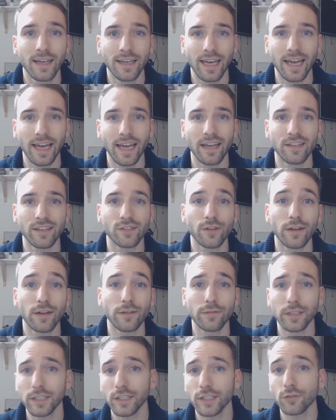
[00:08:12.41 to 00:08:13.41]
and so I
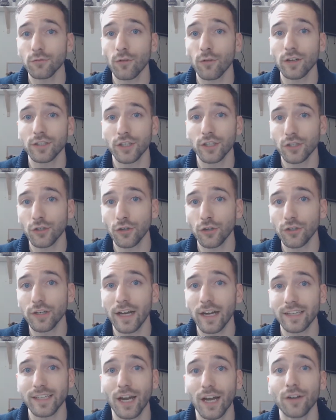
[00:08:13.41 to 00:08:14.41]
really just wanted to show you
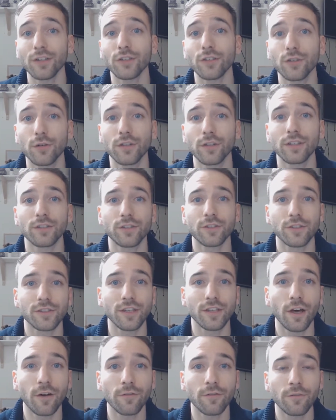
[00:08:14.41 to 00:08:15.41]
guys how to do this
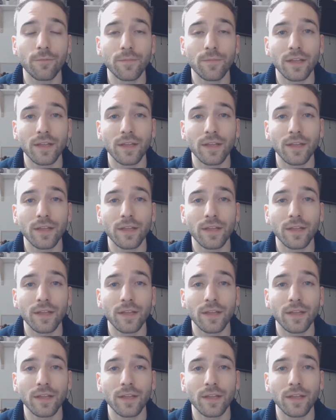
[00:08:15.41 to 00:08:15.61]
yourself,